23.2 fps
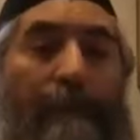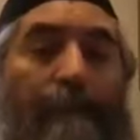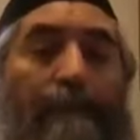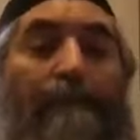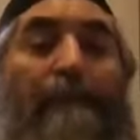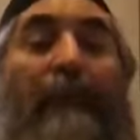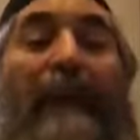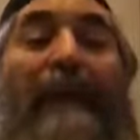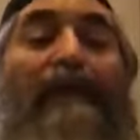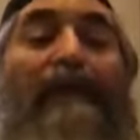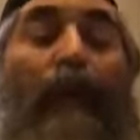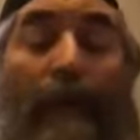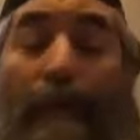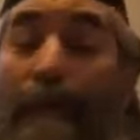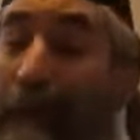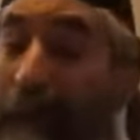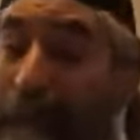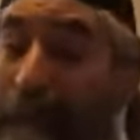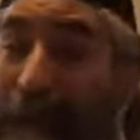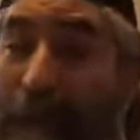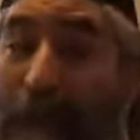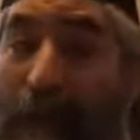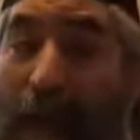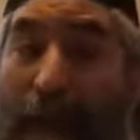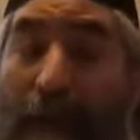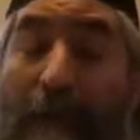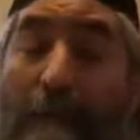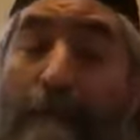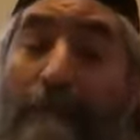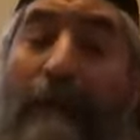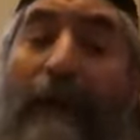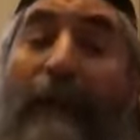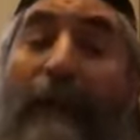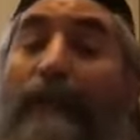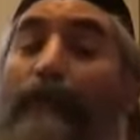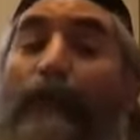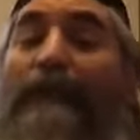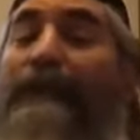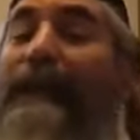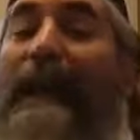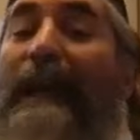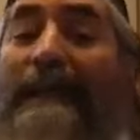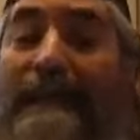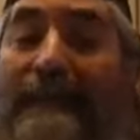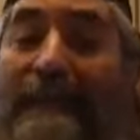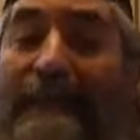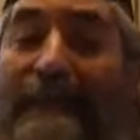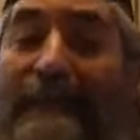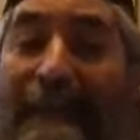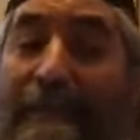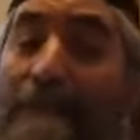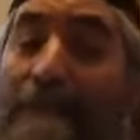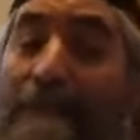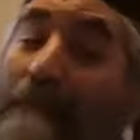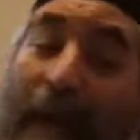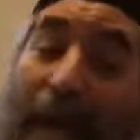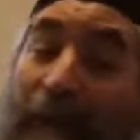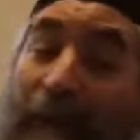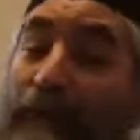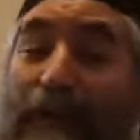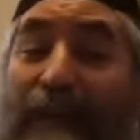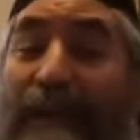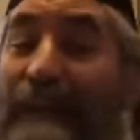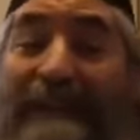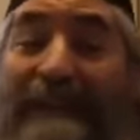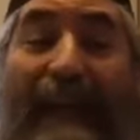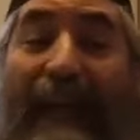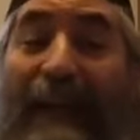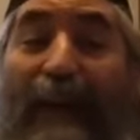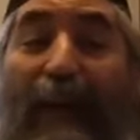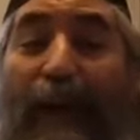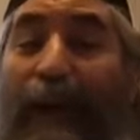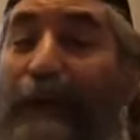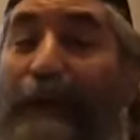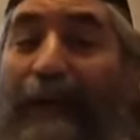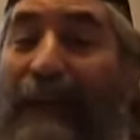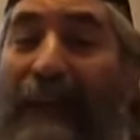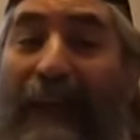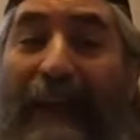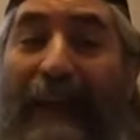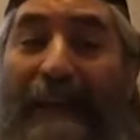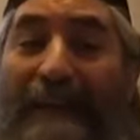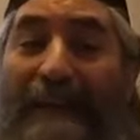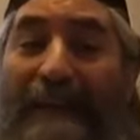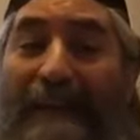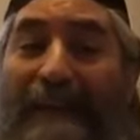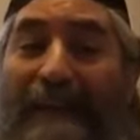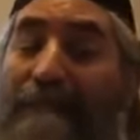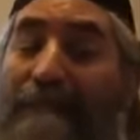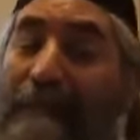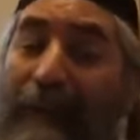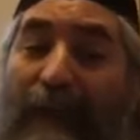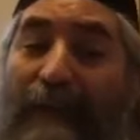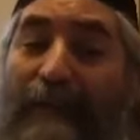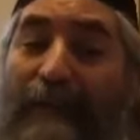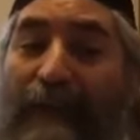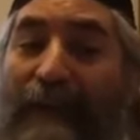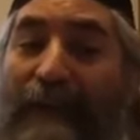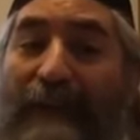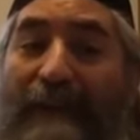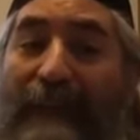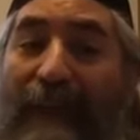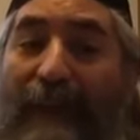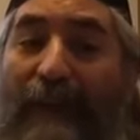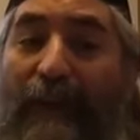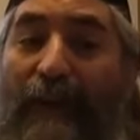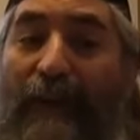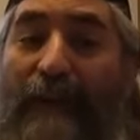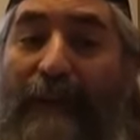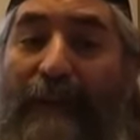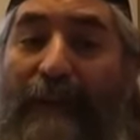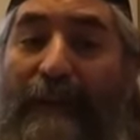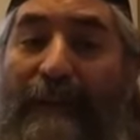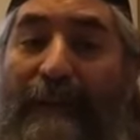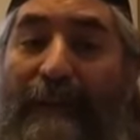Major, by the way, major test, major nisayon today, major nisayon.